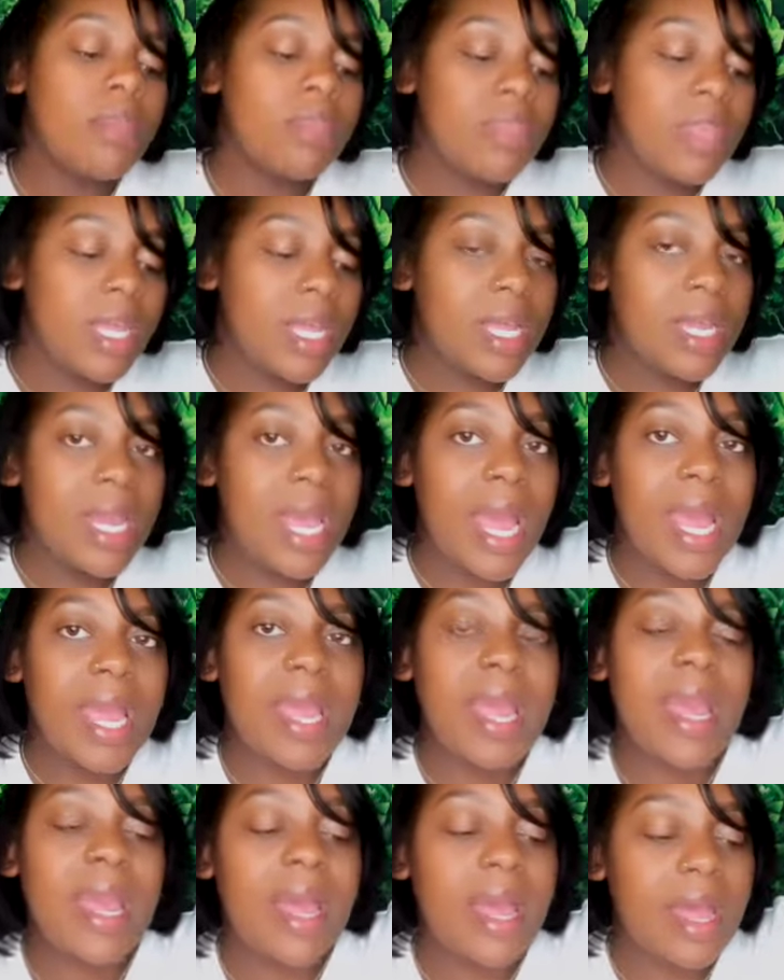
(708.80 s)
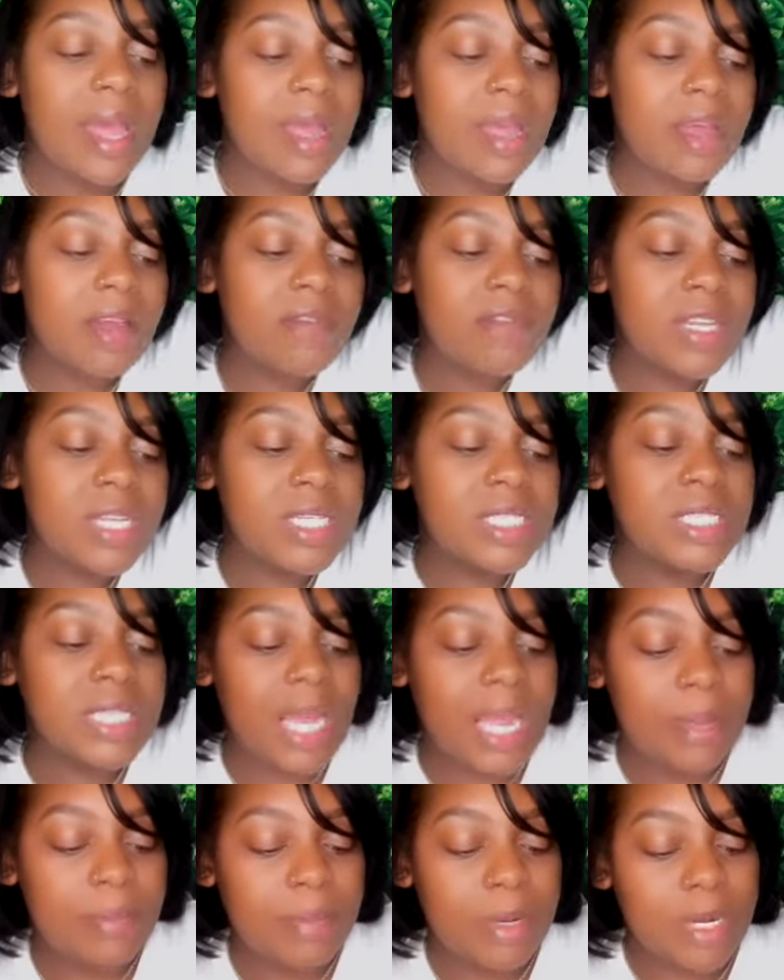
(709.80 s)
Then I have
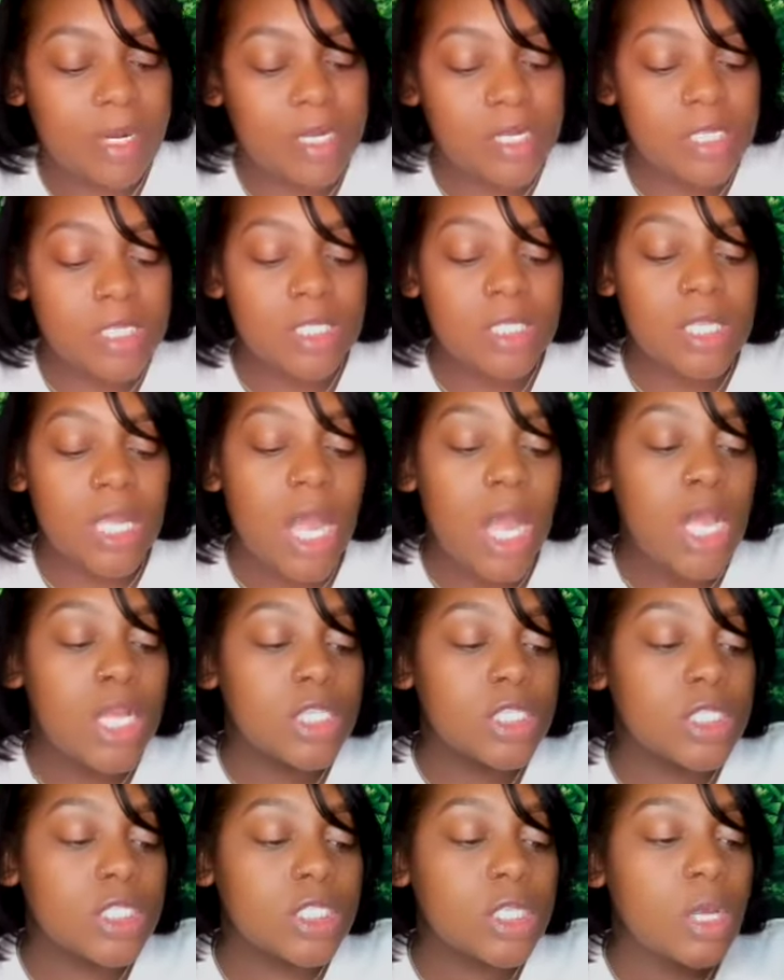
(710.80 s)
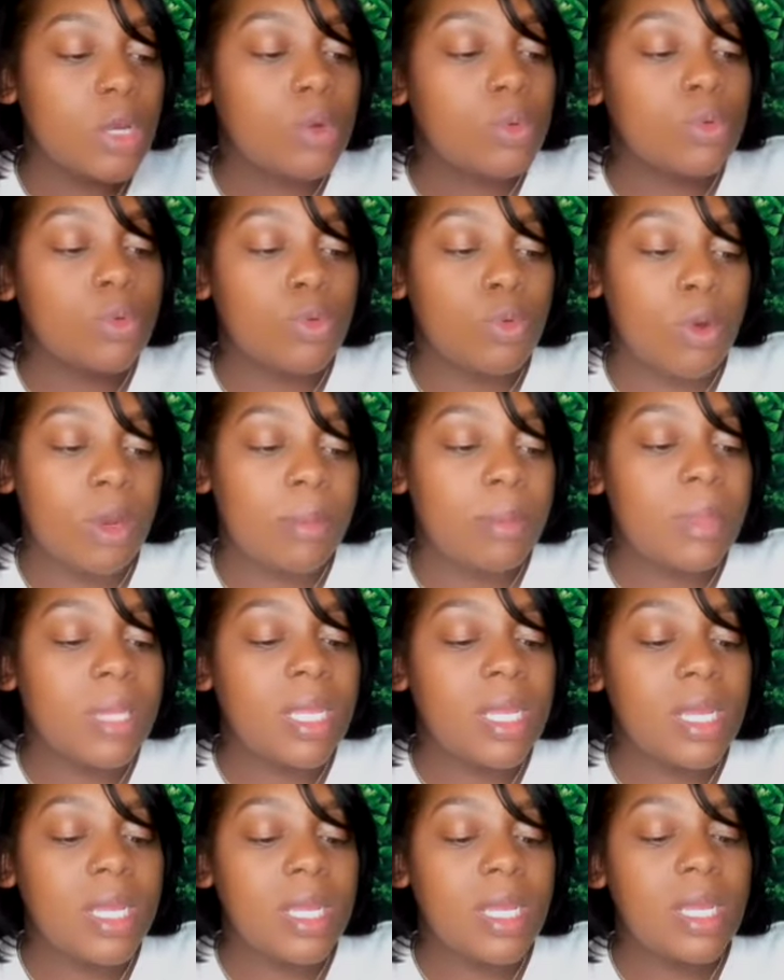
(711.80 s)
diapers. So
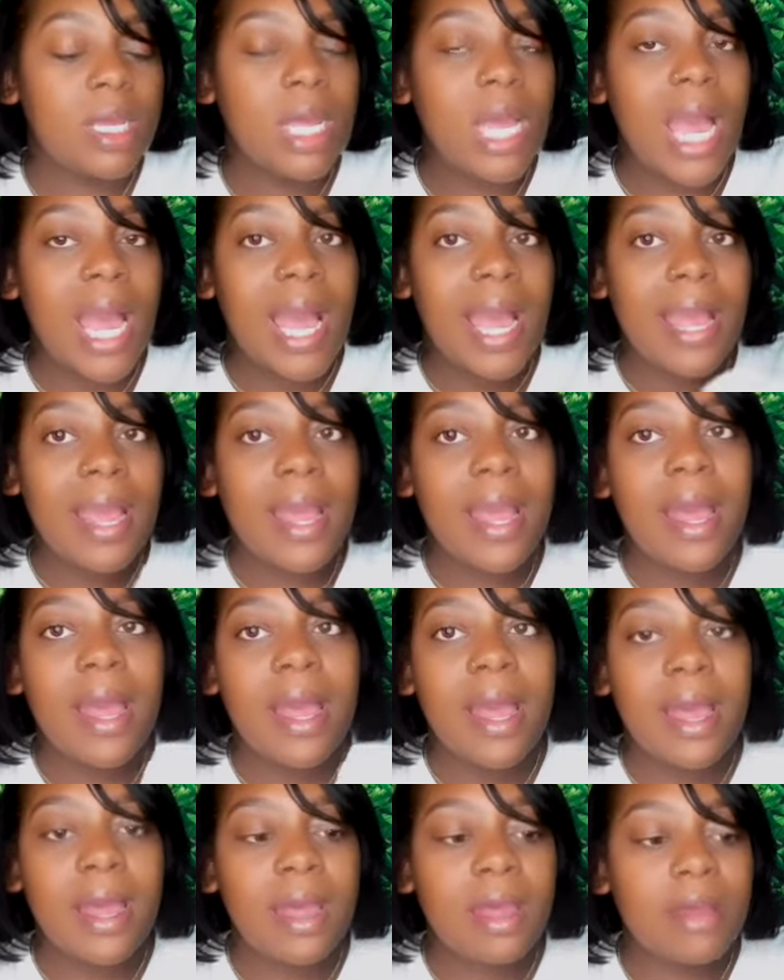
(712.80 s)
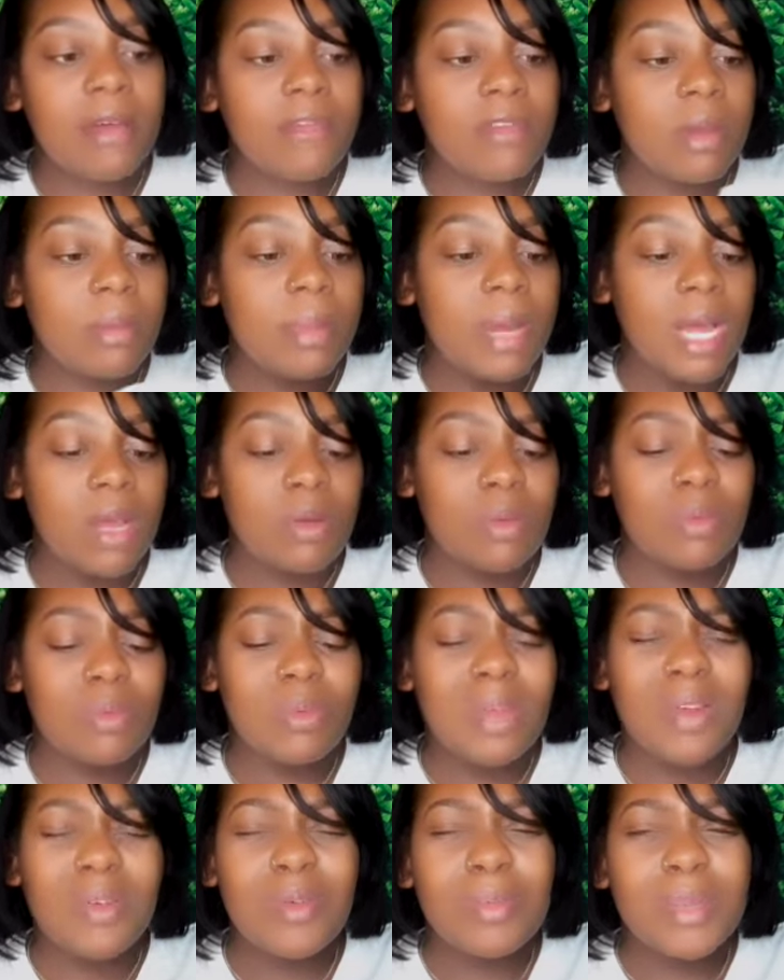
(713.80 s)
normally I have about,
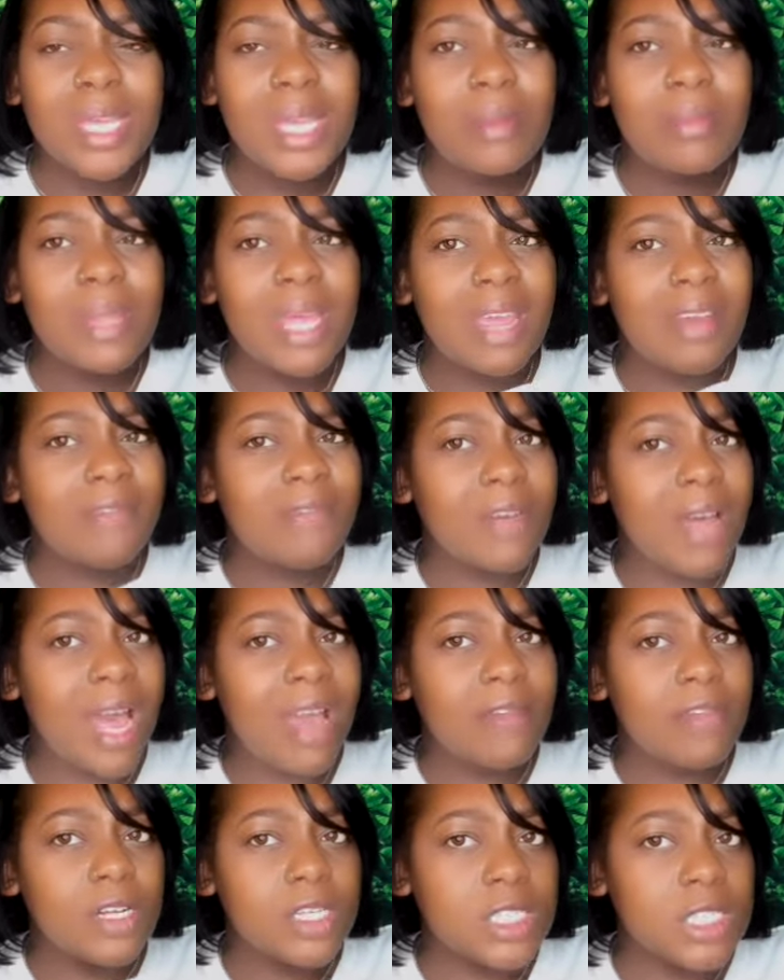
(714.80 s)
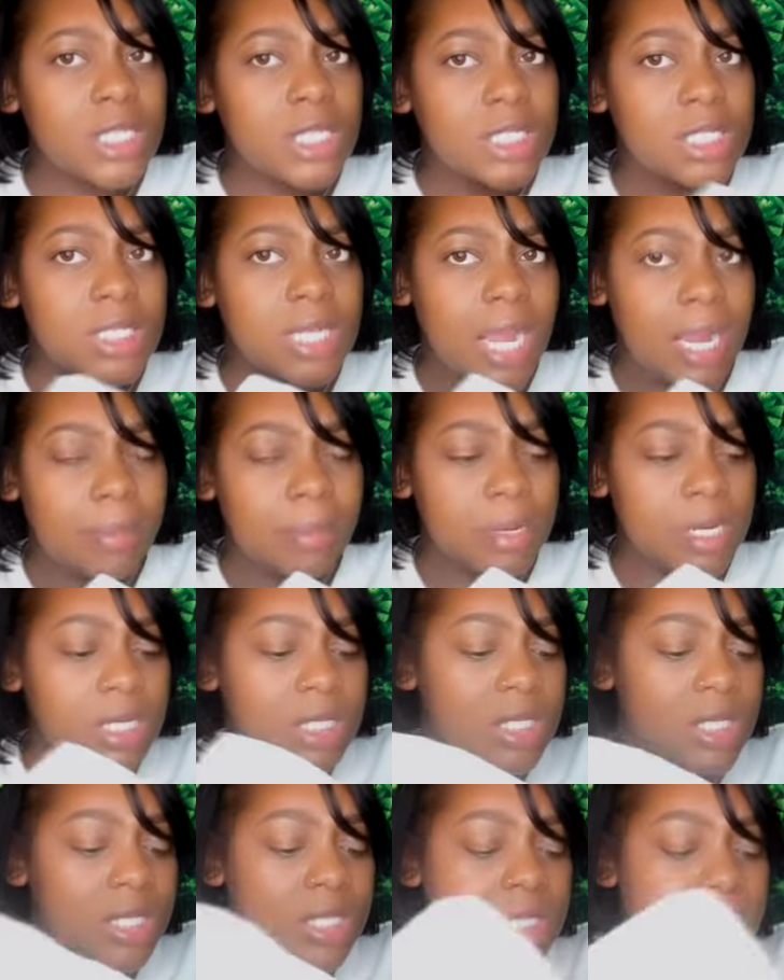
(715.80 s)
I normally keep like five or six
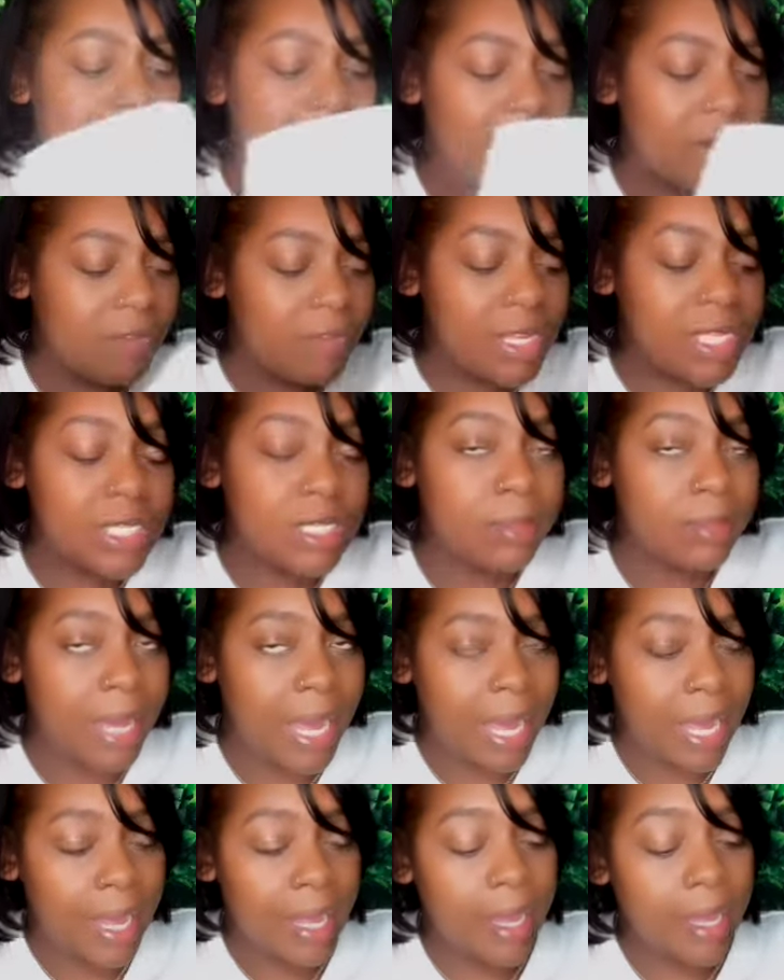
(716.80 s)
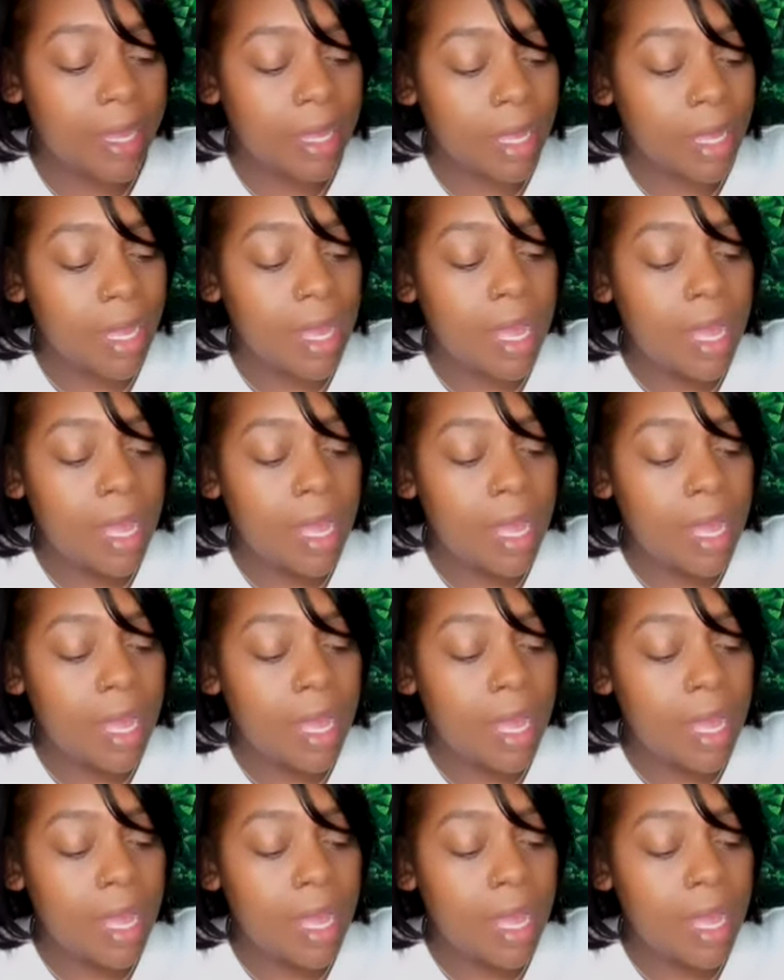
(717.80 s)
diapers inside of his bag.